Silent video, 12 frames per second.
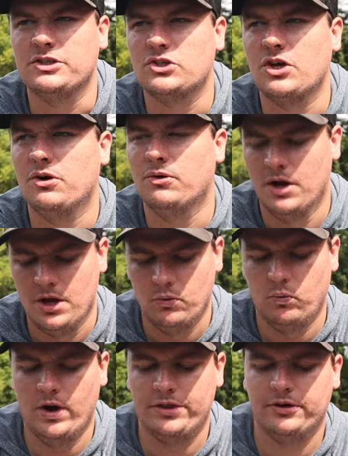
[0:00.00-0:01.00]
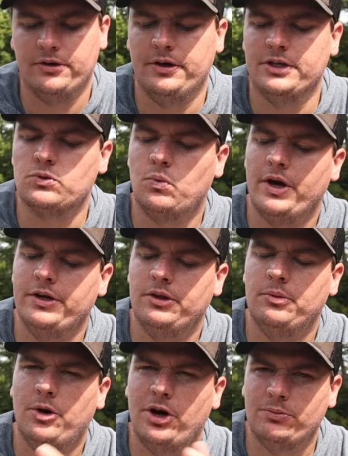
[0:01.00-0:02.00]
So whether it's white on
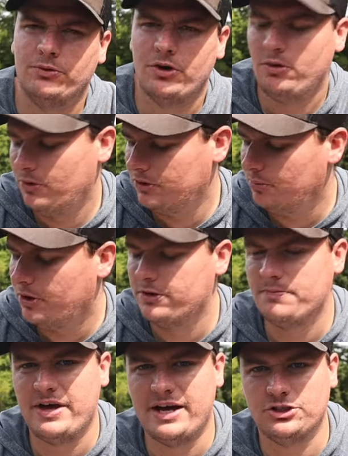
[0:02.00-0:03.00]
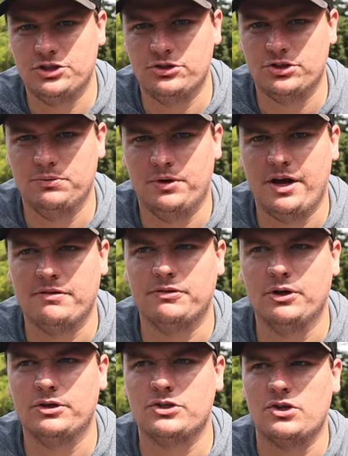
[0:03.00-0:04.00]
the bottom, chrome on the bottom, that's usually what I
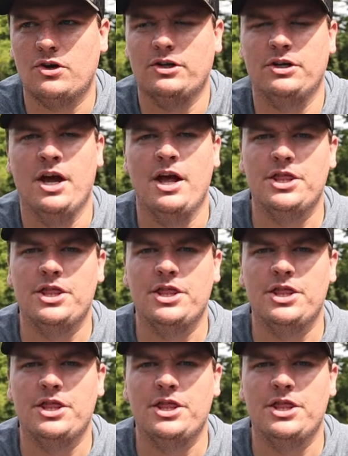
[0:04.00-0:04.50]
focus on.